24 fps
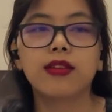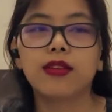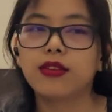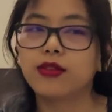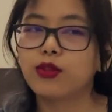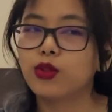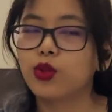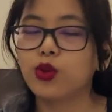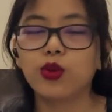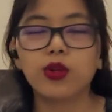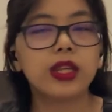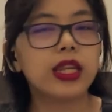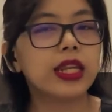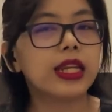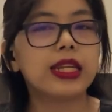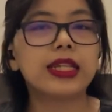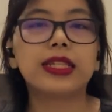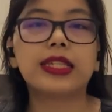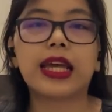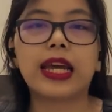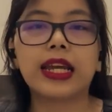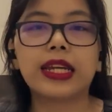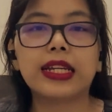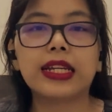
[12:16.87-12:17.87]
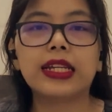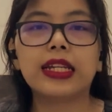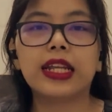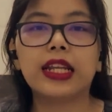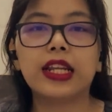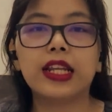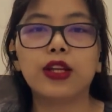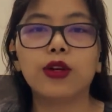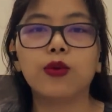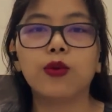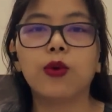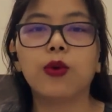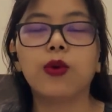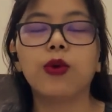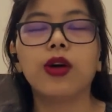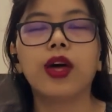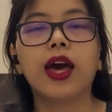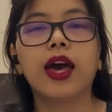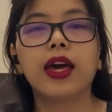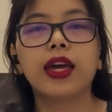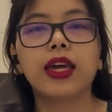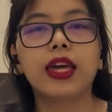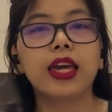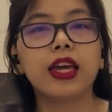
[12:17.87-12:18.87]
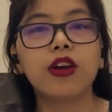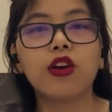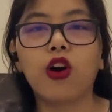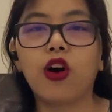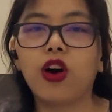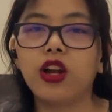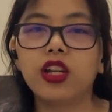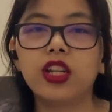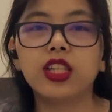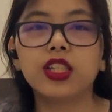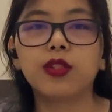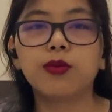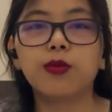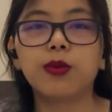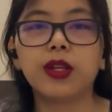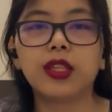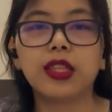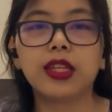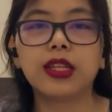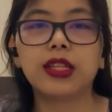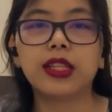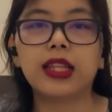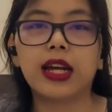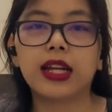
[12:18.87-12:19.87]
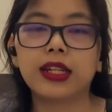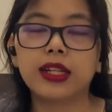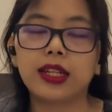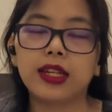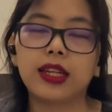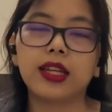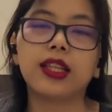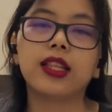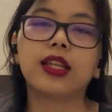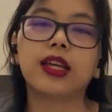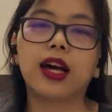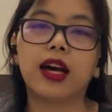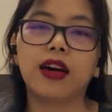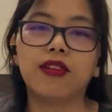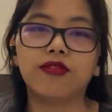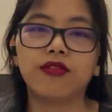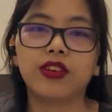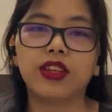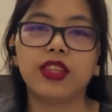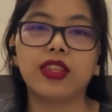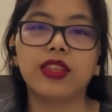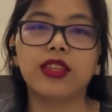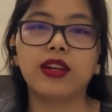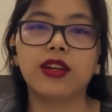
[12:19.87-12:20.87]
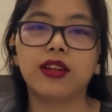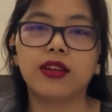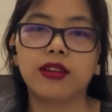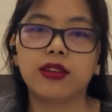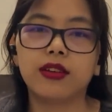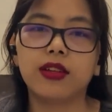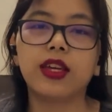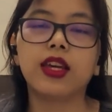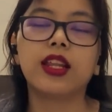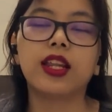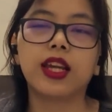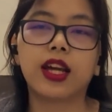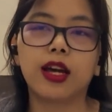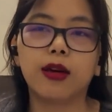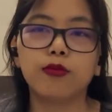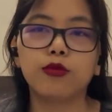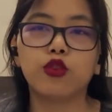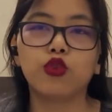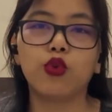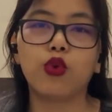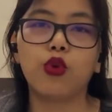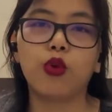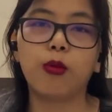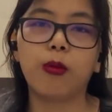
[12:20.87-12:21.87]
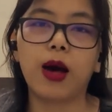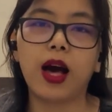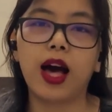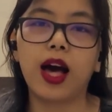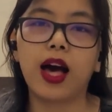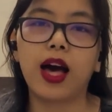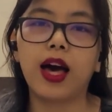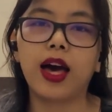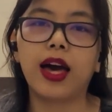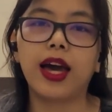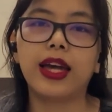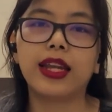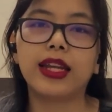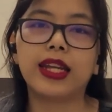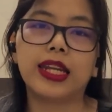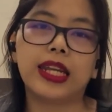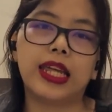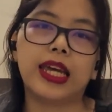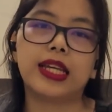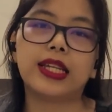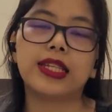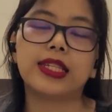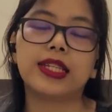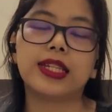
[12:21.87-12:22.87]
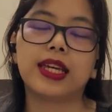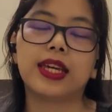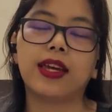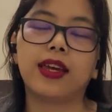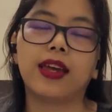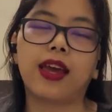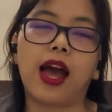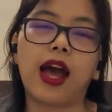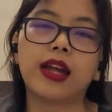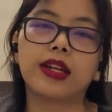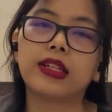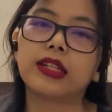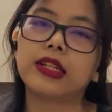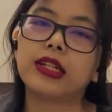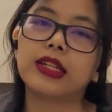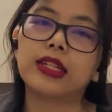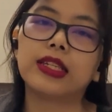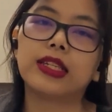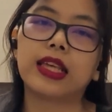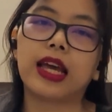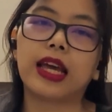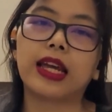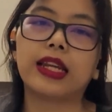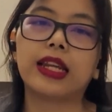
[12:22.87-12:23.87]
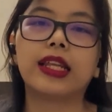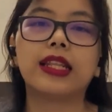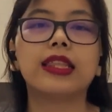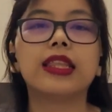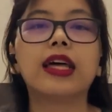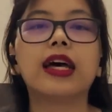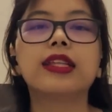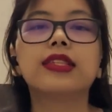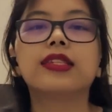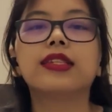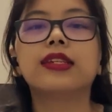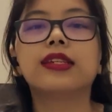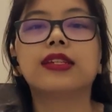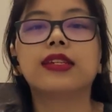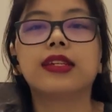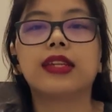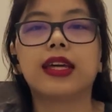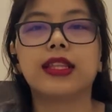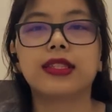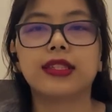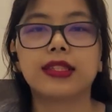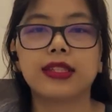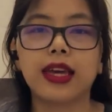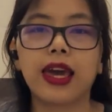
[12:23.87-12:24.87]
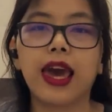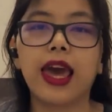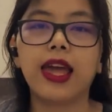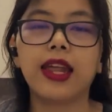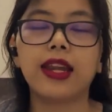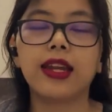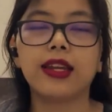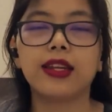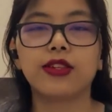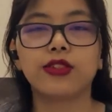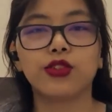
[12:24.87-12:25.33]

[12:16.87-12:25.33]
So they decided they'll go. He called his brother that he'll come to Omaha, and next day Catherine decided that's it, that's the end.